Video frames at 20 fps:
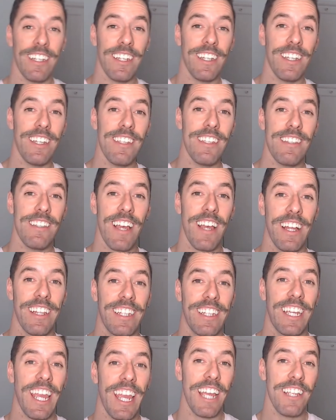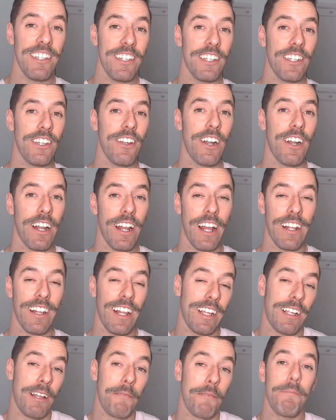is at gauging
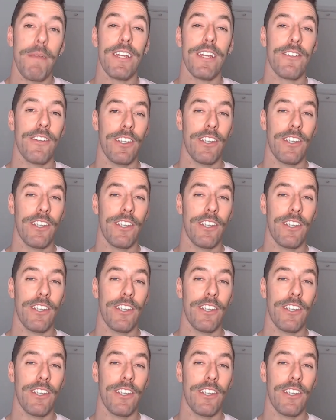at measuring